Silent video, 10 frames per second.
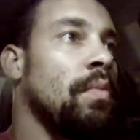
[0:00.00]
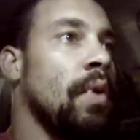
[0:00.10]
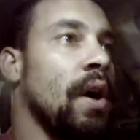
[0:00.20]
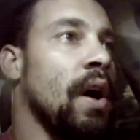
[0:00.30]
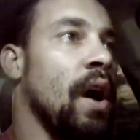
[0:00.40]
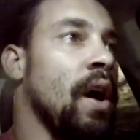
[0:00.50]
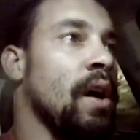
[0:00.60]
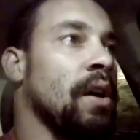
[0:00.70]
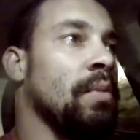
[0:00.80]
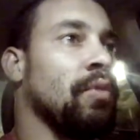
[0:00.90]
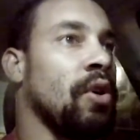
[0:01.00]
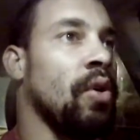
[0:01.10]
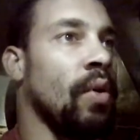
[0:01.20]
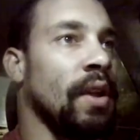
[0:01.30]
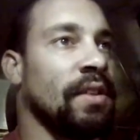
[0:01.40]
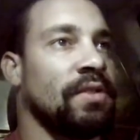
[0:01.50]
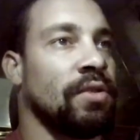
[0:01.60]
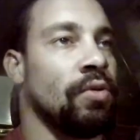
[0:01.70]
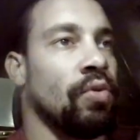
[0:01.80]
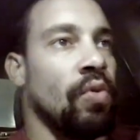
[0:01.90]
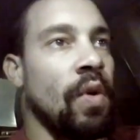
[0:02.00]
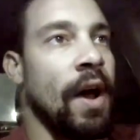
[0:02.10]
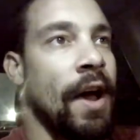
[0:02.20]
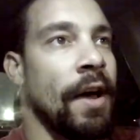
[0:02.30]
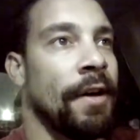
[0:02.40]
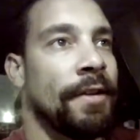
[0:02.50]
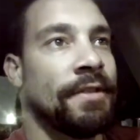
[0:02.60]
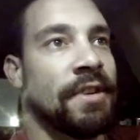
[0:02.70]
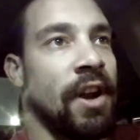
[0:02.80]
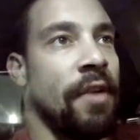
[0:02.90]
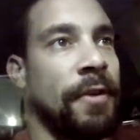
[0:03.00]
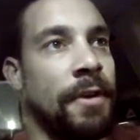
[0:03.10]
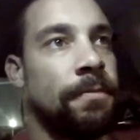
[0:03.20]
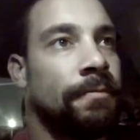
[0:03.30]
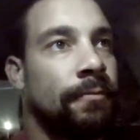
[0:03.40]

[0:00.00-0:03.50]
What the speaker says: But I am going to get off here,